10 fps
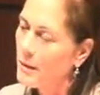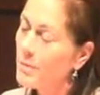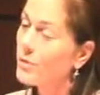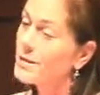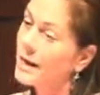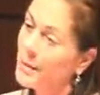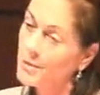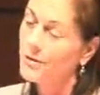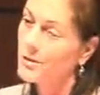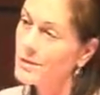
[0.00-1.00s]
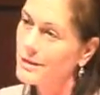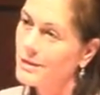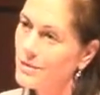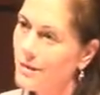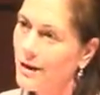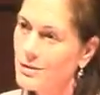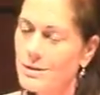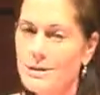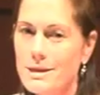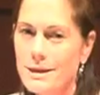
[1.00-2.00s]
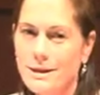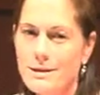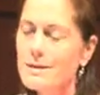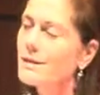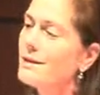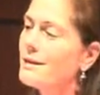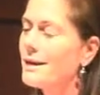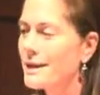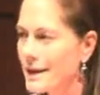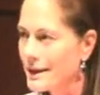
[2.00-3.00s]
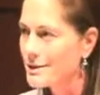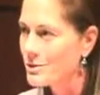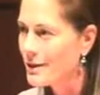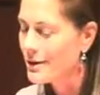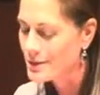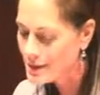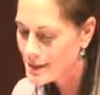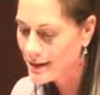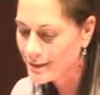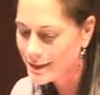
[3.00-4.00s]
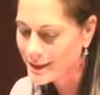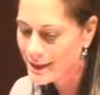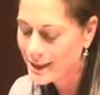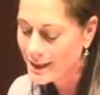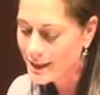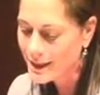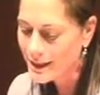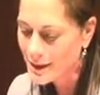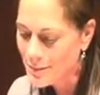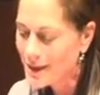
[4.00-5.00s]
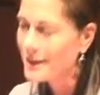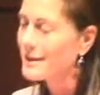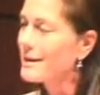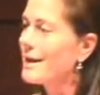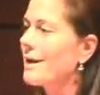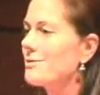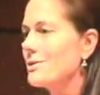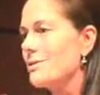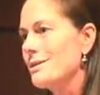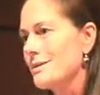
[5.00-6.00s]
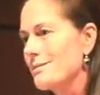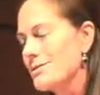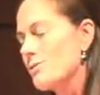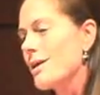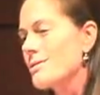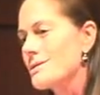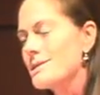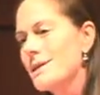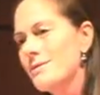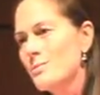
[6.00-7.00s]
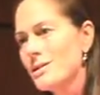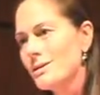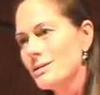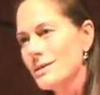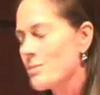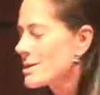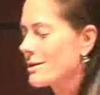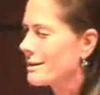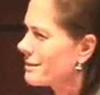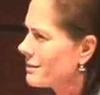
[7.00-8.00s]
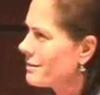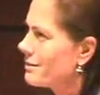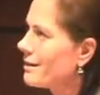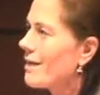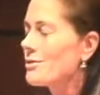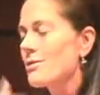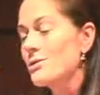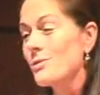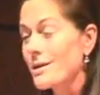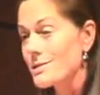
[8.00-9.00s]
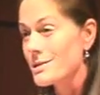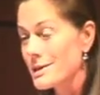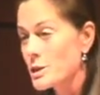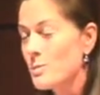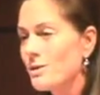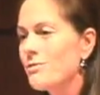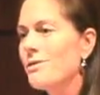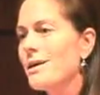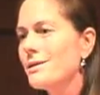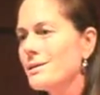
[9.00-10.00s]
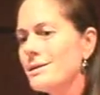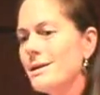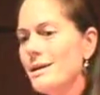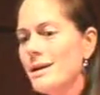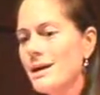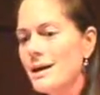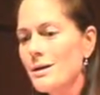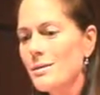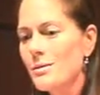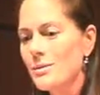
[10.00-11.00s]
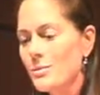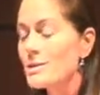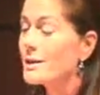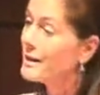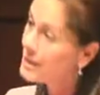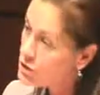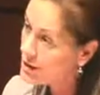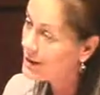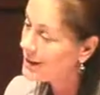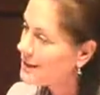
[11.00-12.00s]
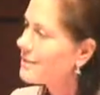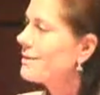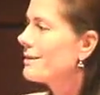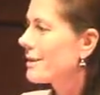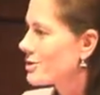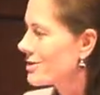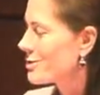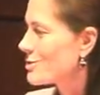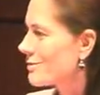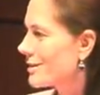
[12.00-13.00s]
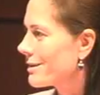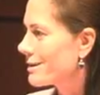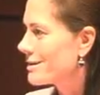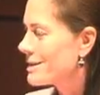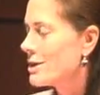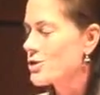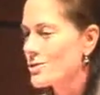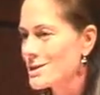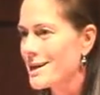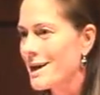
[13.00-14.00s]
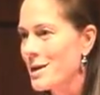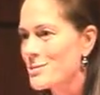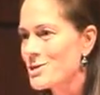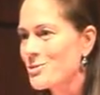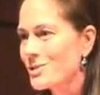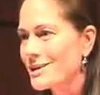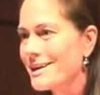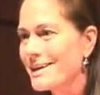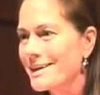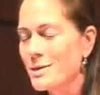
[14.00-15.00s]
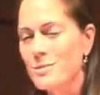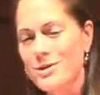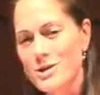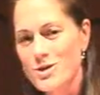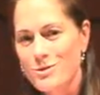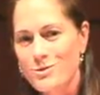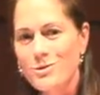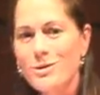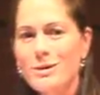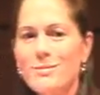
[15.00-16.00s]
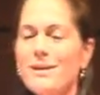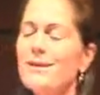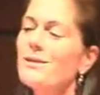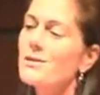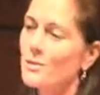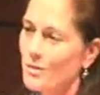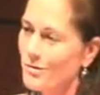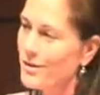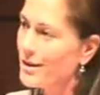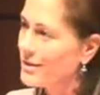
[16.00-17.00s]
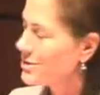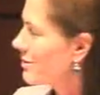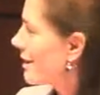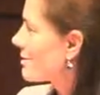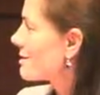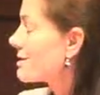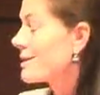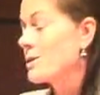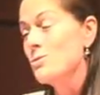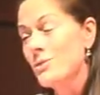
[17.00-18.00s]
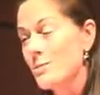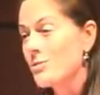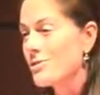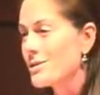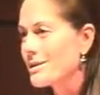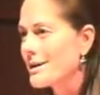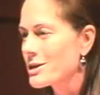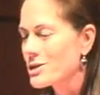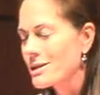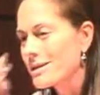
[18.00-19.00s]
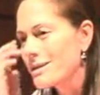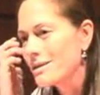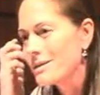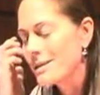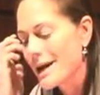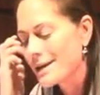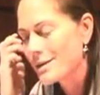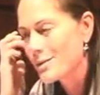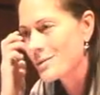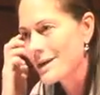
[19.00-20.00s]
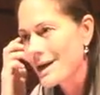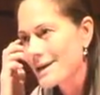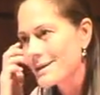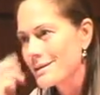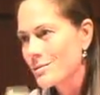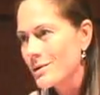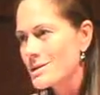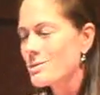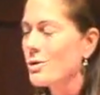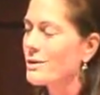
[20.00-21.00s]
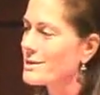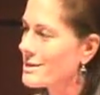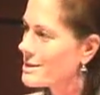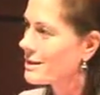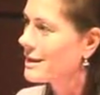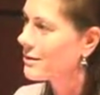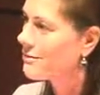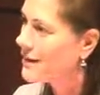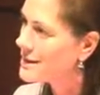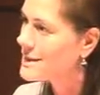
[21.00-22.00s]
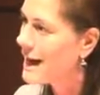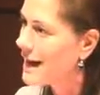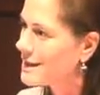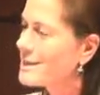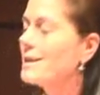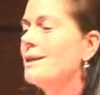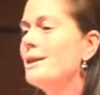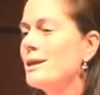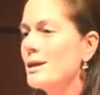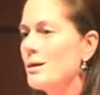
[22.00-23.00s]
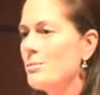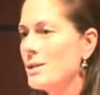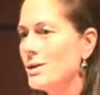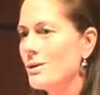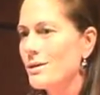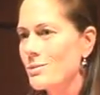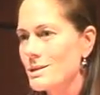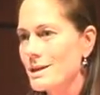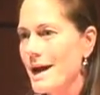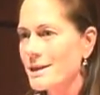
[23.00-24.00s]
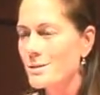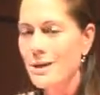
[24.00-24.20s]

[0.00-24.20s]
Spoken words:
both times, first in 2006 and again in 2007. Immediately after the 2007 bill, after the 2006 bill failed, it was an election year. Election years are very dangerous times to work on immigration reform. So in the fall of 2006, right before the election, in that year we had what's known as the Secure Fence Act, a bill that was enacted